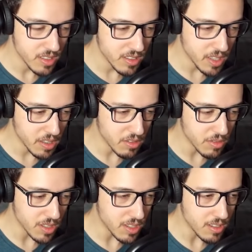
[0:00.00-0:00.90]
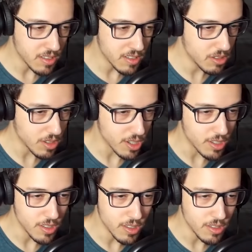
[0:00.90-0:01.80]
Thank you, dear.
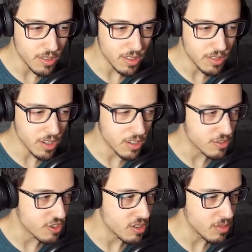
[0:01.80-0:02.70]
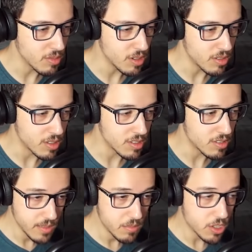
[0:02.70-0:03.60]
Okay, alright, you got a job. Alright.
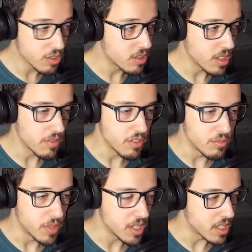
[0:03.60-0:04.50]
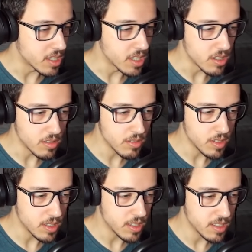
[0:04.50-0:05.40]
Not gonna give you money now.
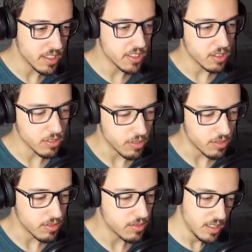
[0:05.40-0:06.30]
Uh, let's talk to you.